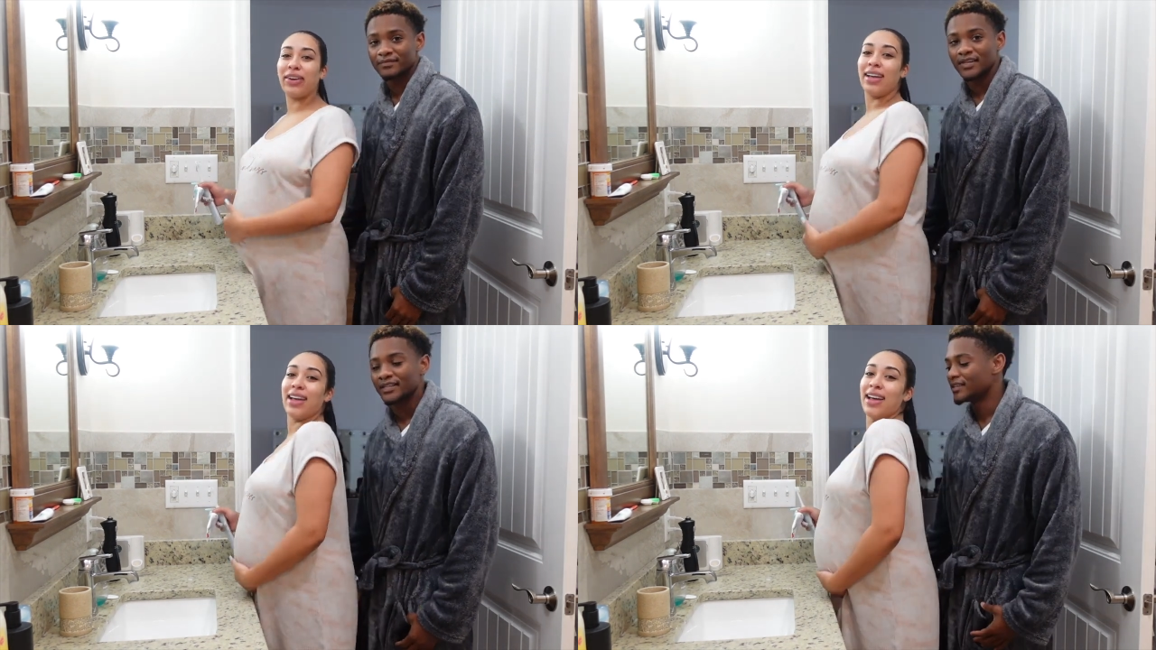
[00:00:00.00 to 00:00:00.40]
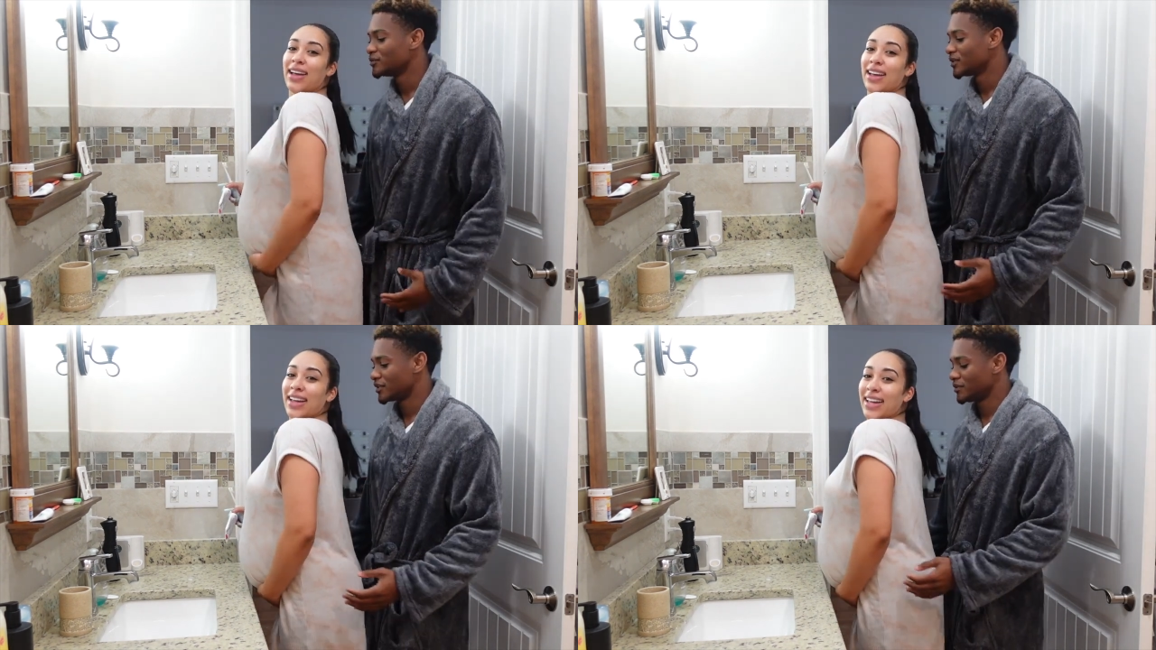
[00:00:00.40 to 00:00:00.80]
Speaker 1: I
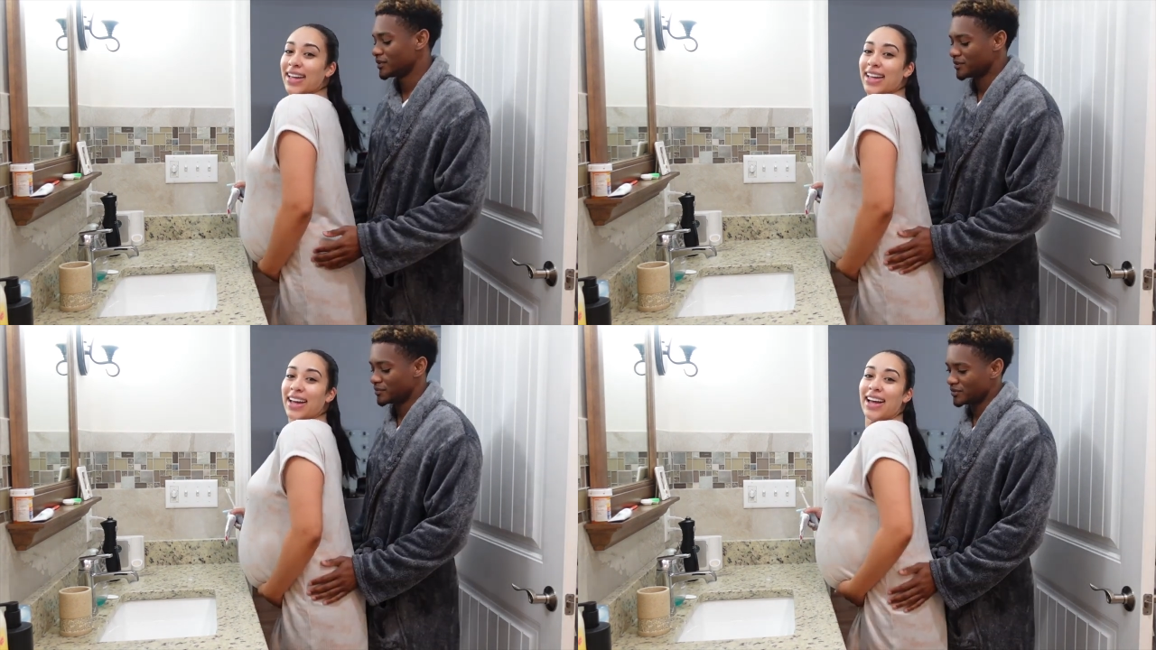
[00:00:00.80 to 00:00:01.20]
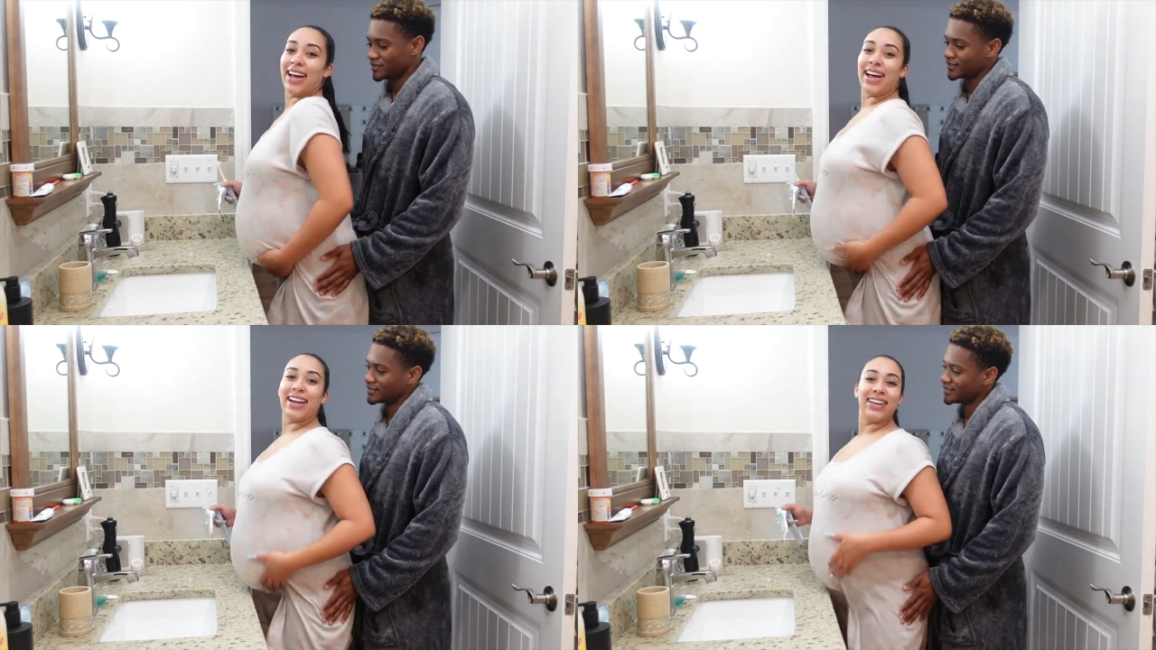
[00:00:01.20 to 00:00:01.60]
think you look cute with them
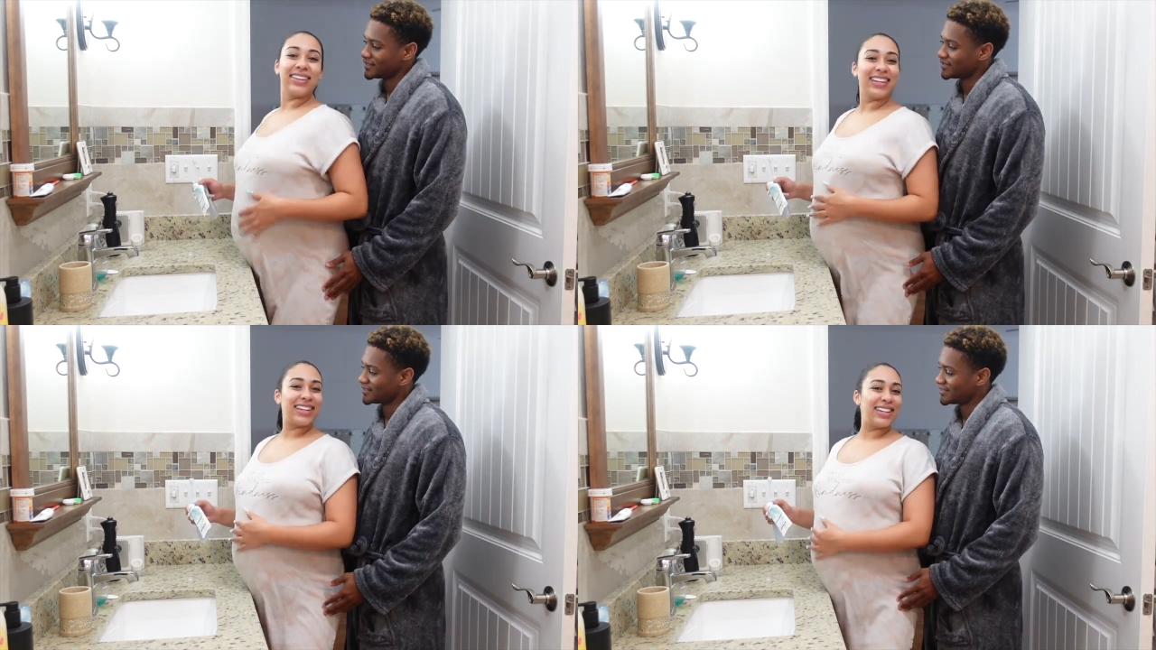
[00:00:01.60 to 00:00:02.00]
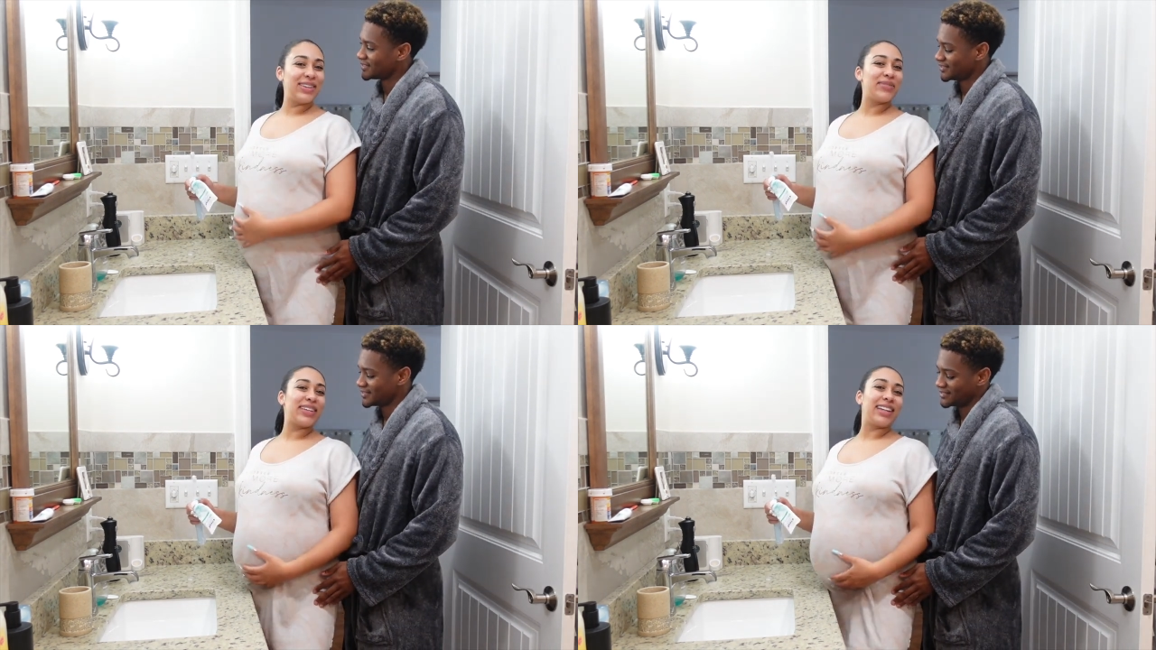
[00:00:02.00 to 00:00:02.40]
I know, they're
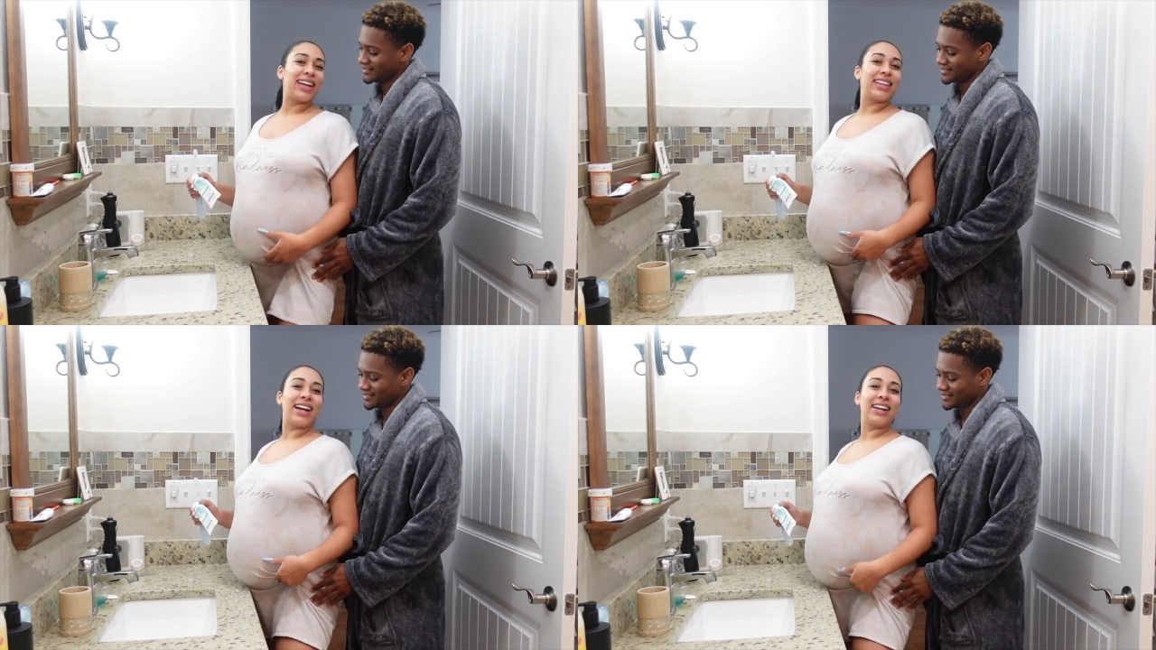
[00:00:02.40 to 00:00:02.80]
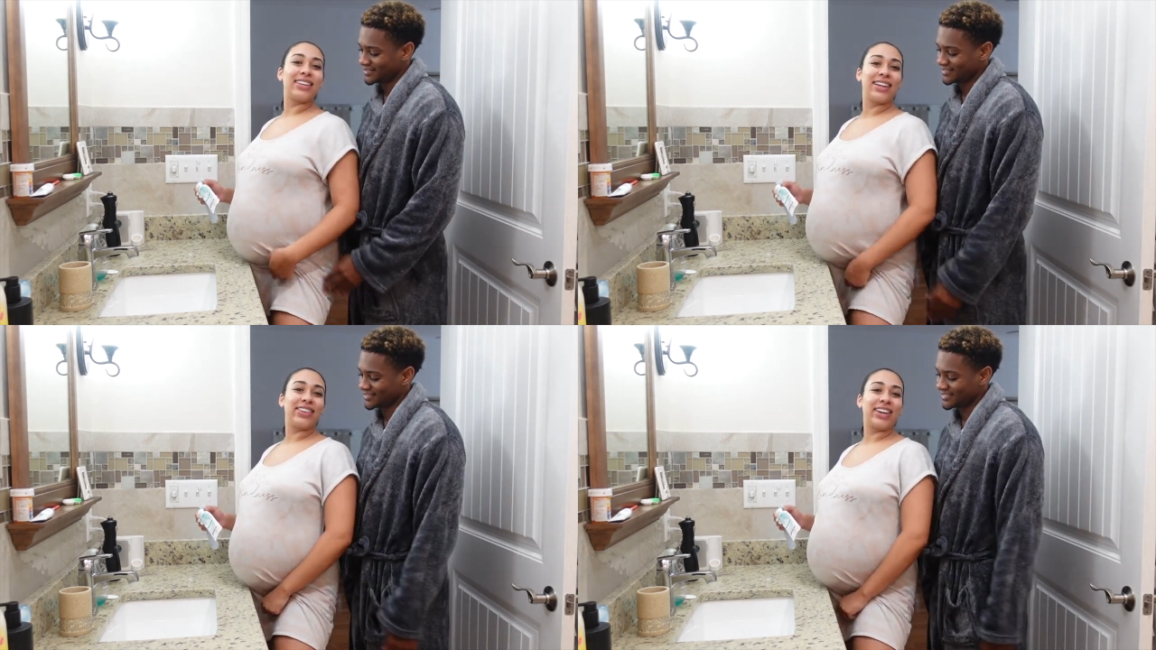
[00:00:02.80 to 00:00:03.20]
cute, but like they kind of look